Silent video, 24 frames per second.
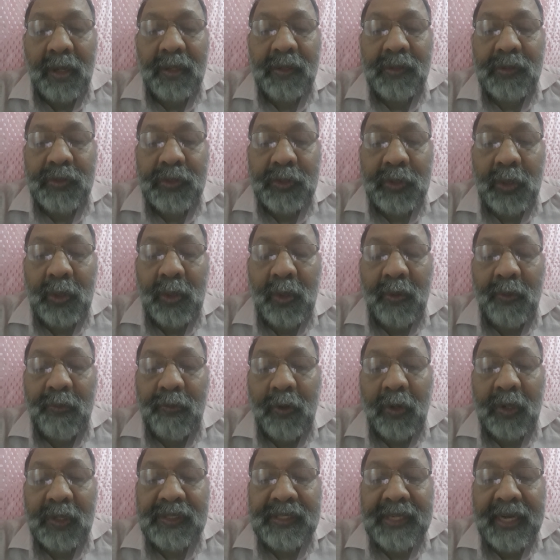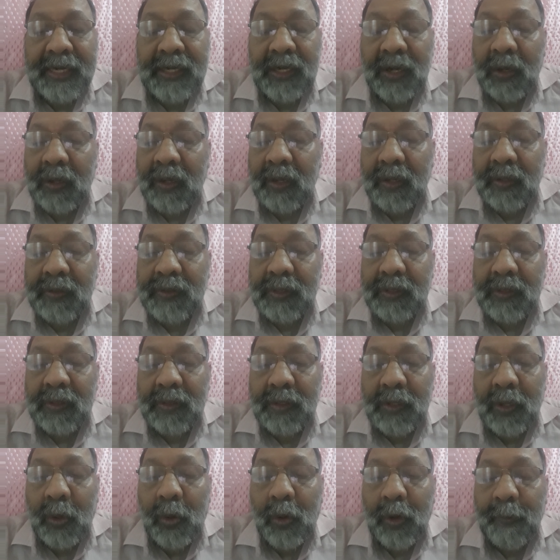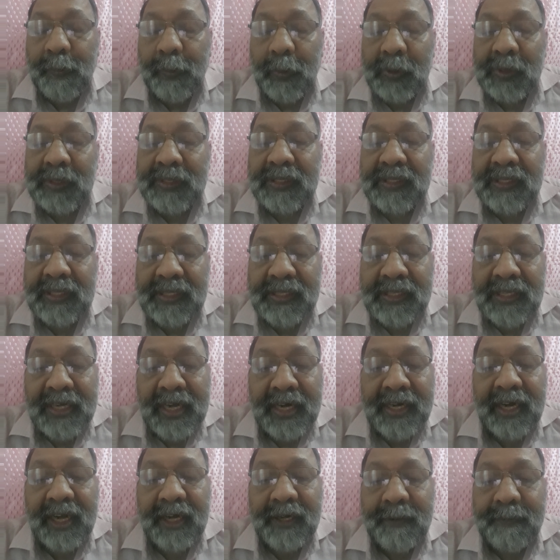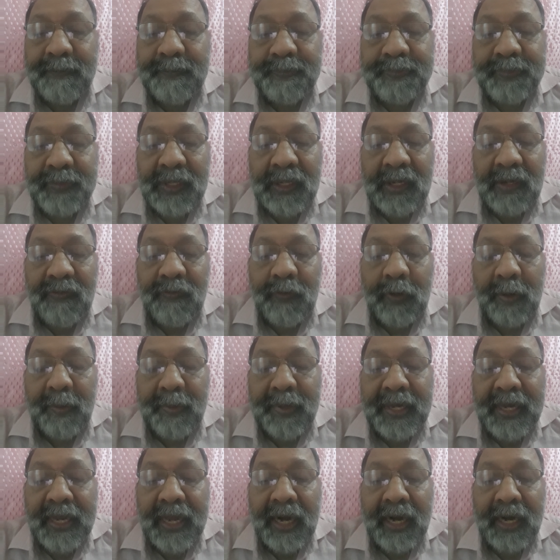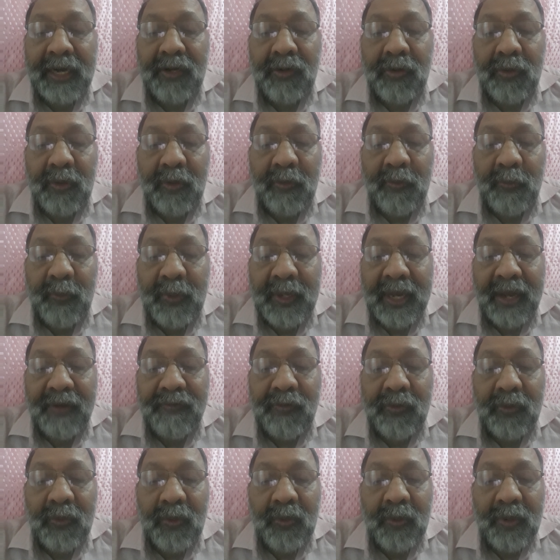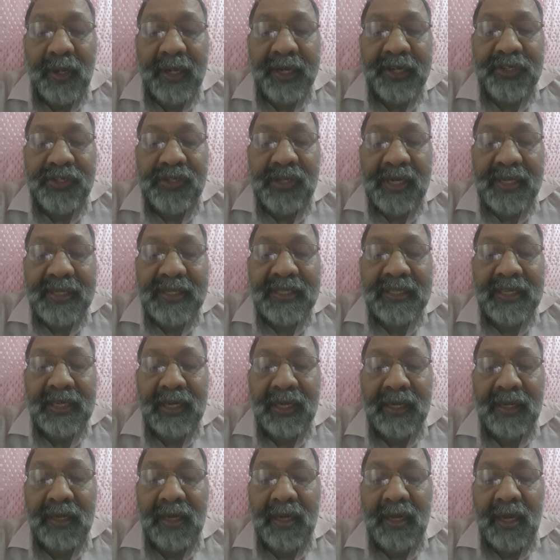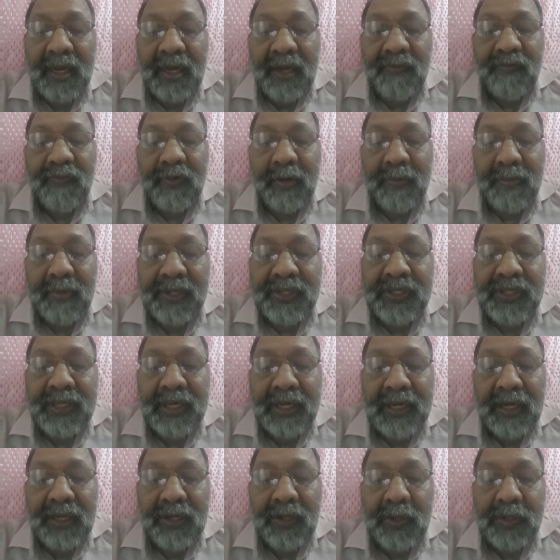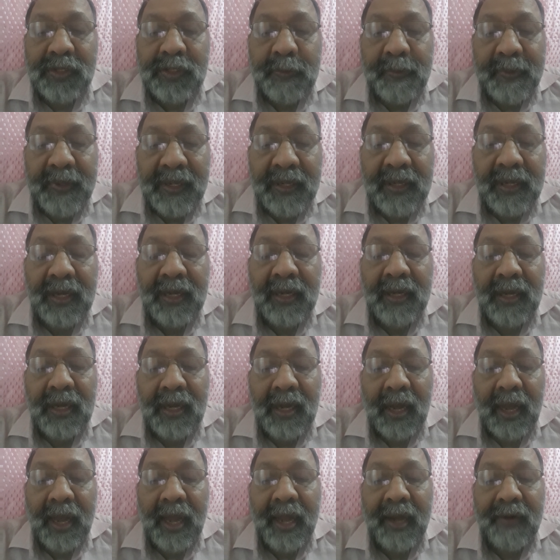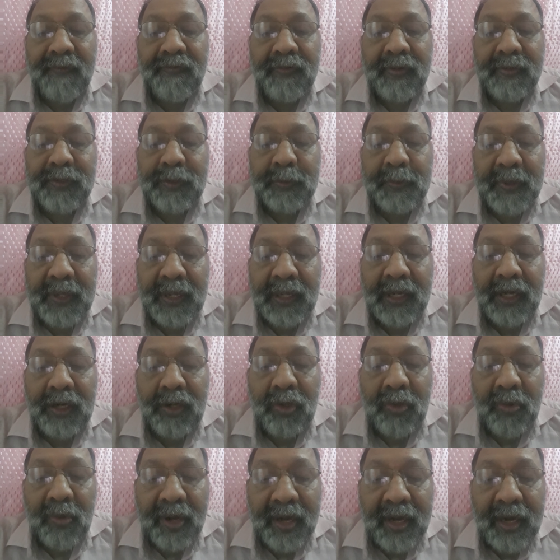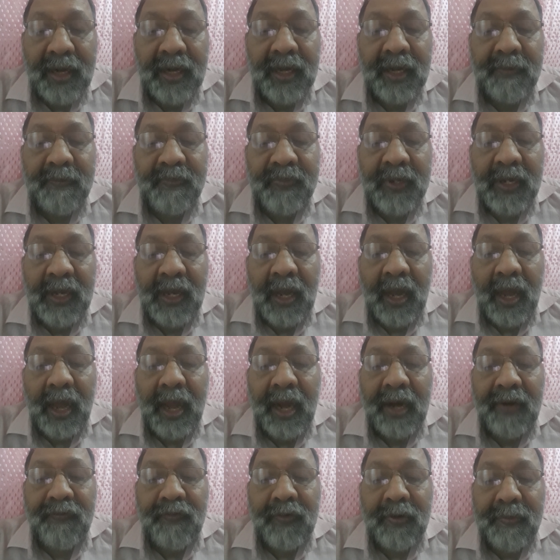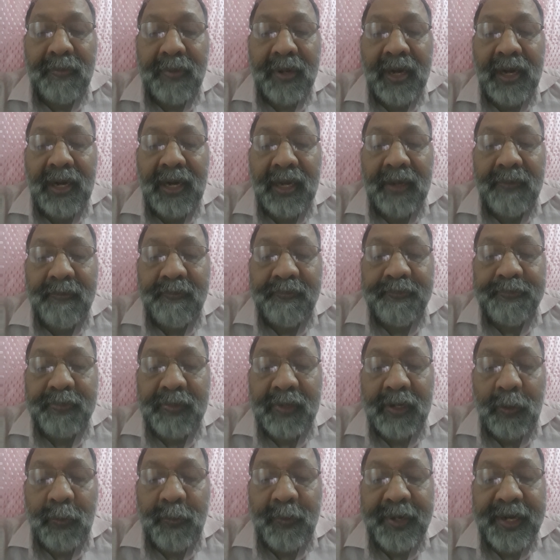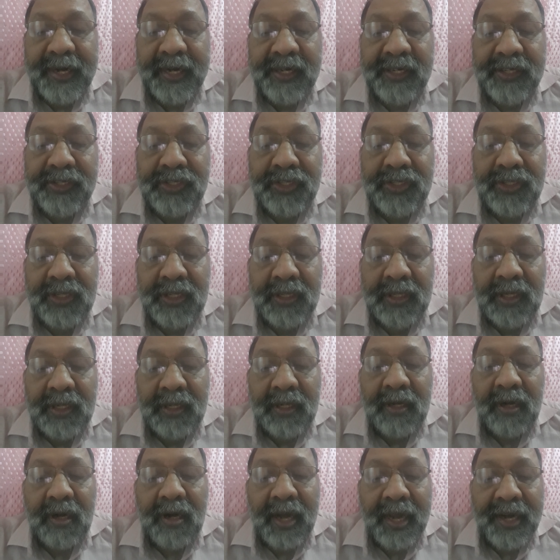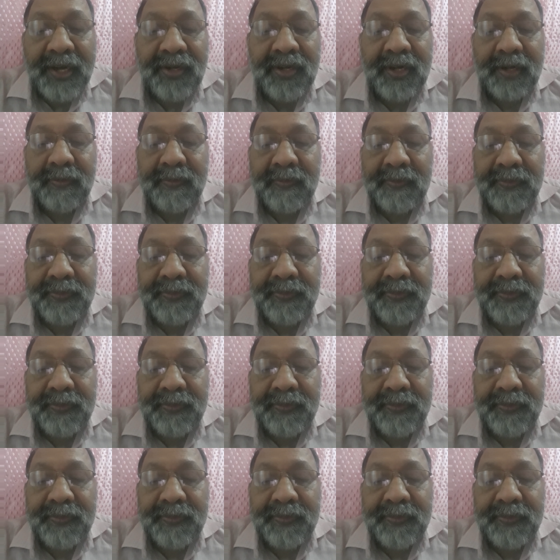So for that, the whole process is needed. From hearing, we have to reach listening, from listening to speaking, and from speaking to reading, and from reading, we reach writing.